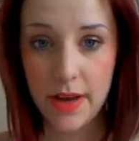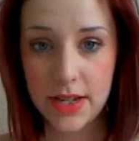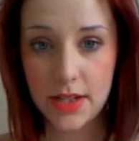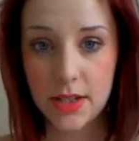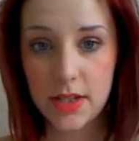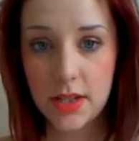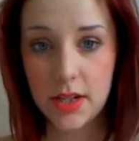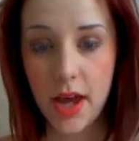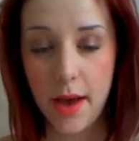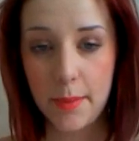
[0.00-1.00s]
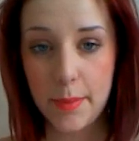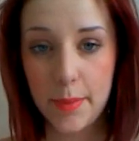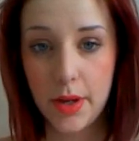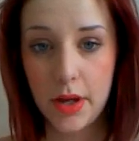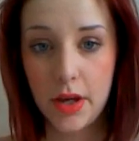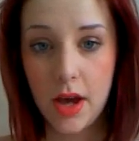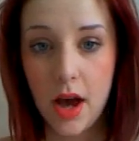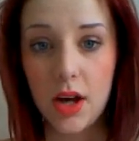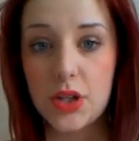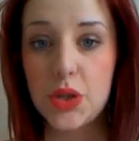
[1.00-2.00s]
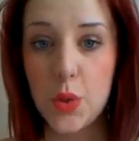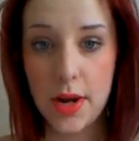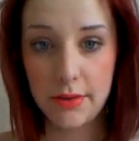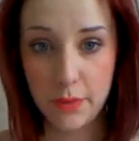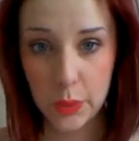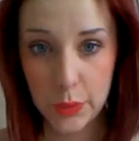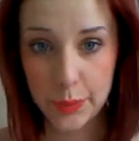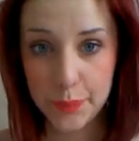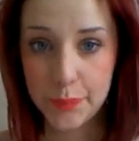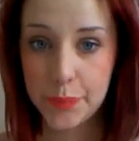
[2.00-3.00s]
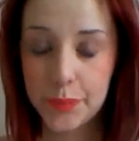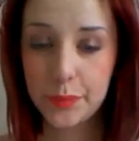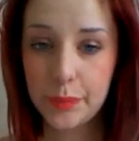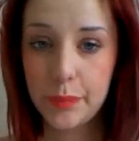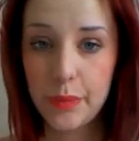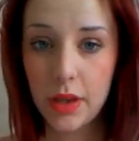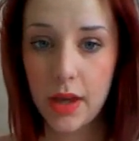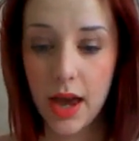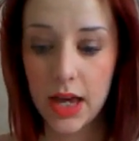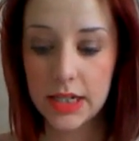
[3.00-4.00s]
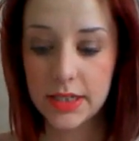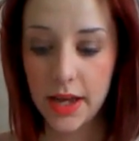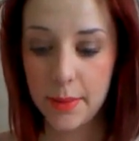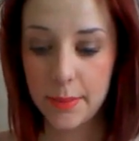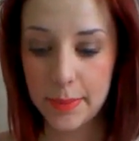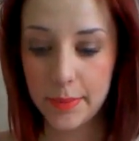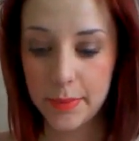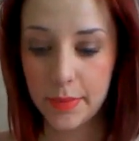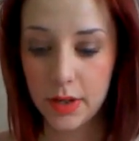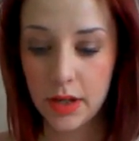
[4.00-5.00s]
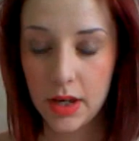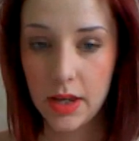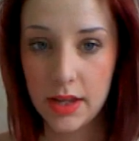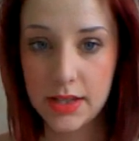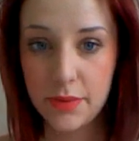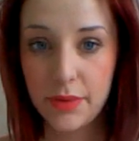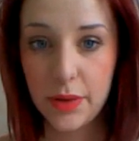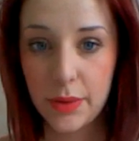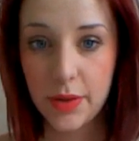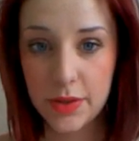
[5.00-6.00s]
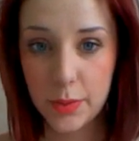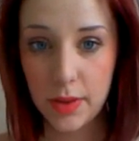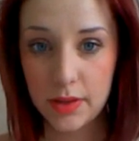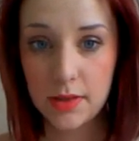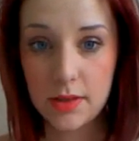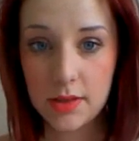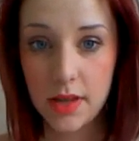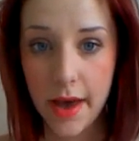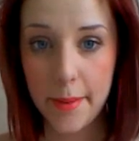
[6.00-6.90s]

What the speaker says: affected under 24, and there's a few good ones.